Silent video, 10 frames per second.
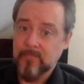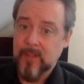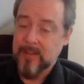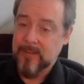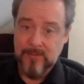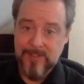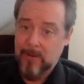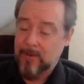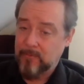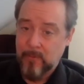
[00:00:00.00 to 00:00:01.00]
And there's
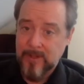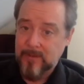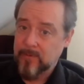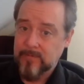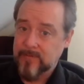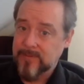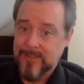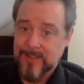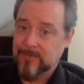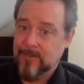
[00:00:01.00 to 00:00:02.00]
now a Ford F-150
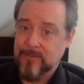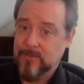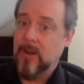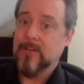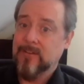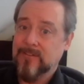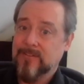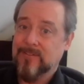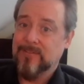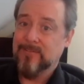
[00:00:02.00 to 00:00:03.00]
electric truck
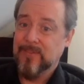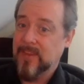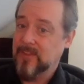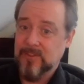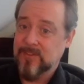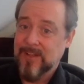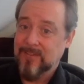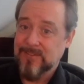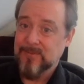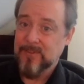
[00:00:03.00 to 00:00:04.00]
they just announced,